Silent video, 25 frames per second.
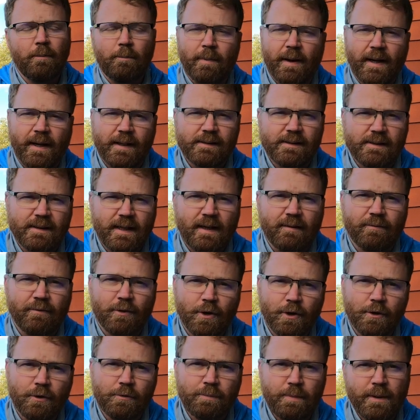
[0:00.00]
baits that I've
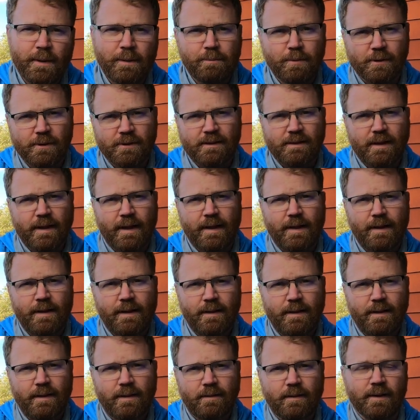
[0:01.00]
heard people say
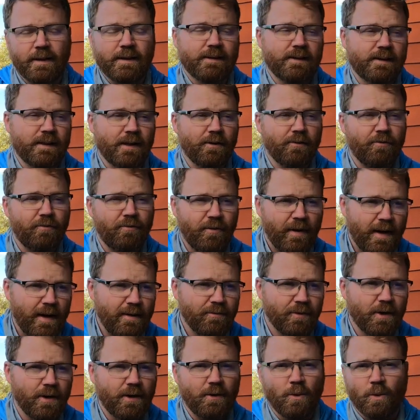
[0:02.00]
is their
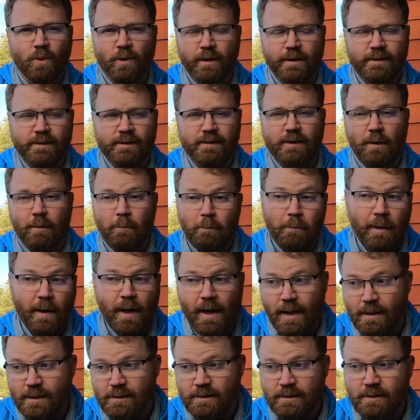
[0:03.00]
favorite or is the
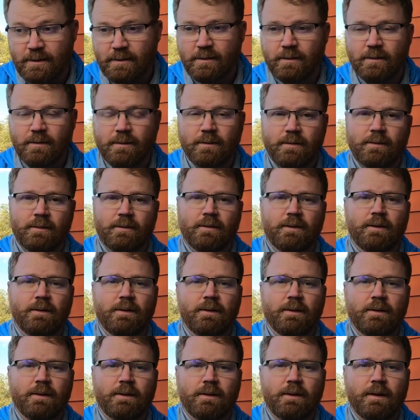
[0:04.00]
best,
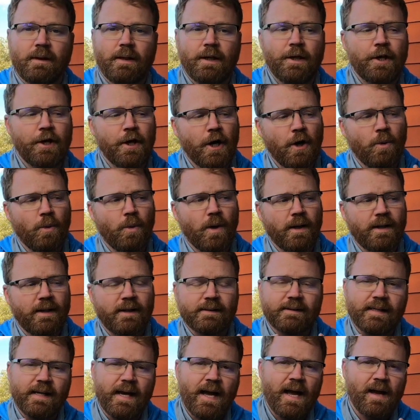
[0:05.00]
no one
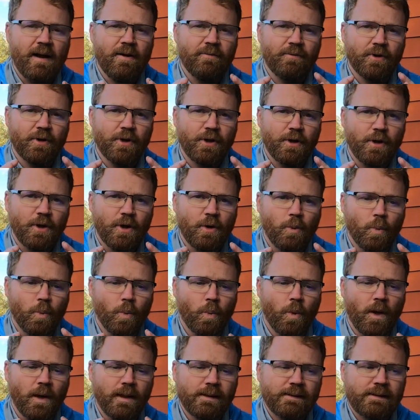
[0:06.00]
has ever
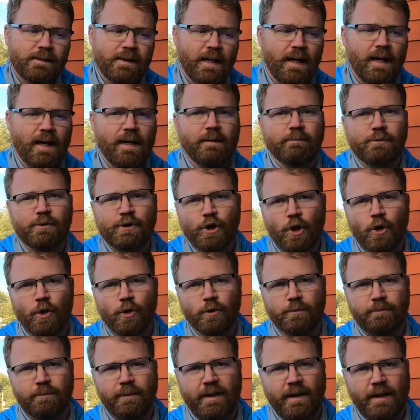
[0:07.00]
one time
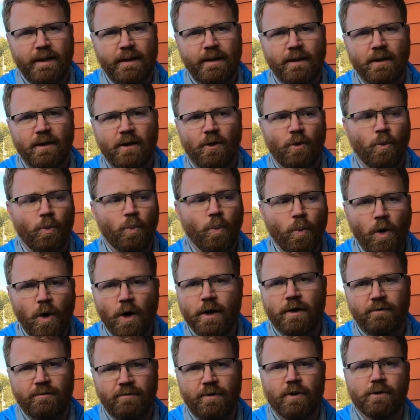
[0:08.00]
told me
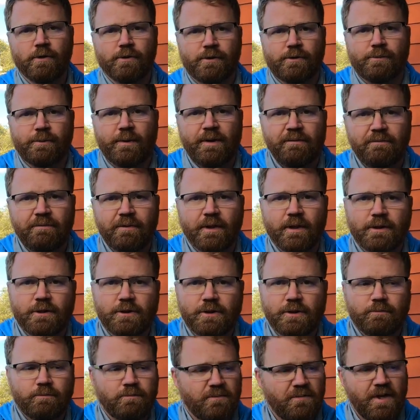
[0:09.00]
one of those 3
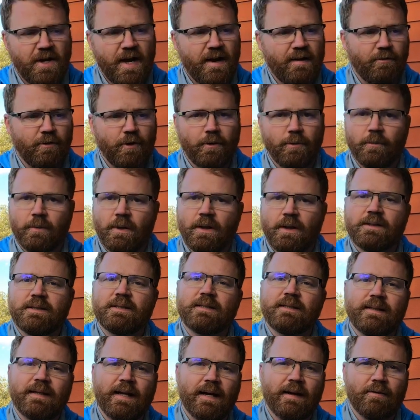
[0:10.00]
fish. Never.
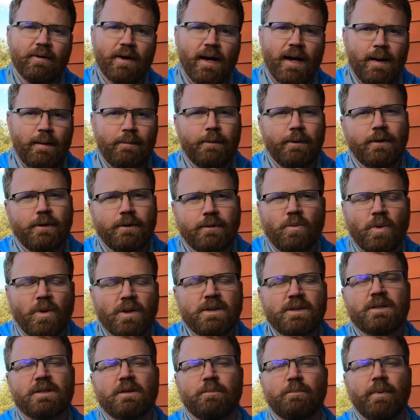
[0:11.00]
It's never happened.
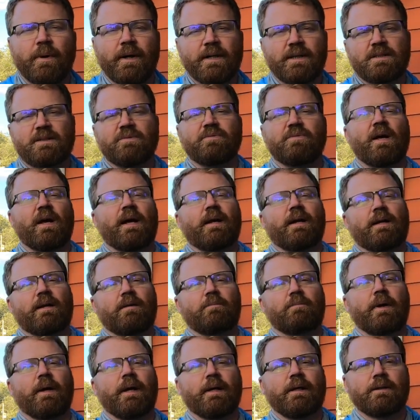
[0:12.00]
What's the best
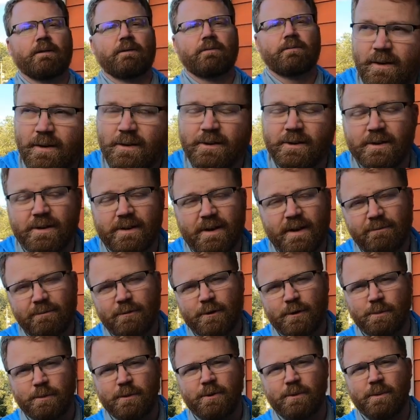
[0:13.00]
flathead bait? There's a
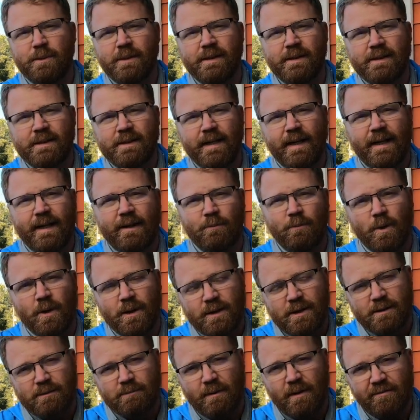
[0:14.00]
difference between saying
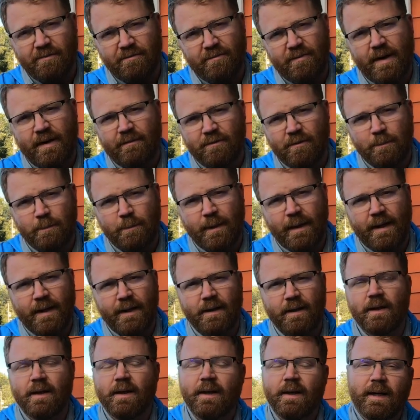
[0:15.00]
what is my favorite
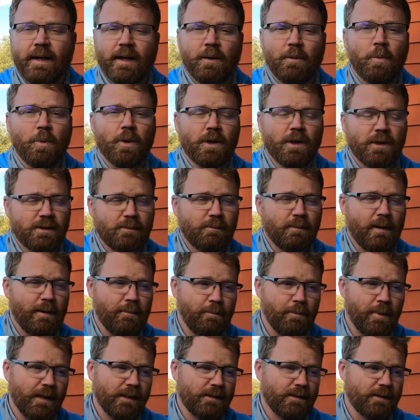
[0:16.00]
bait and what is my
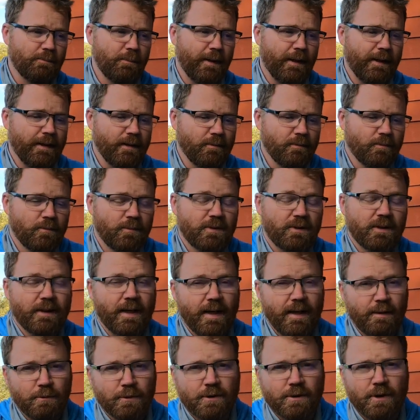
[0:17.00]
best bait.
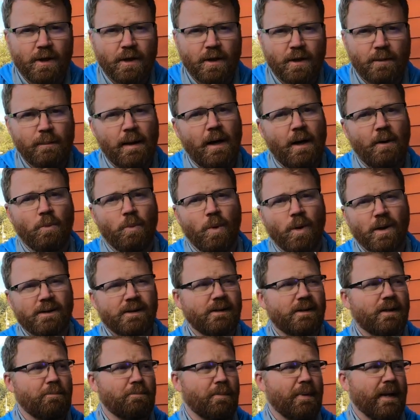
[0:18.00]
Today we're talking about
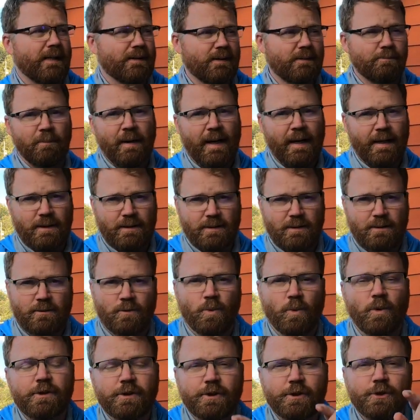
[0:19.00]
what's the best bait.
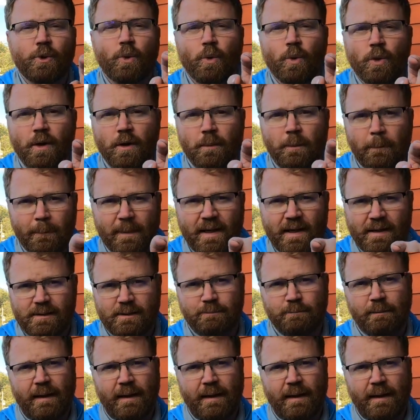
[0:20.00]
What's your best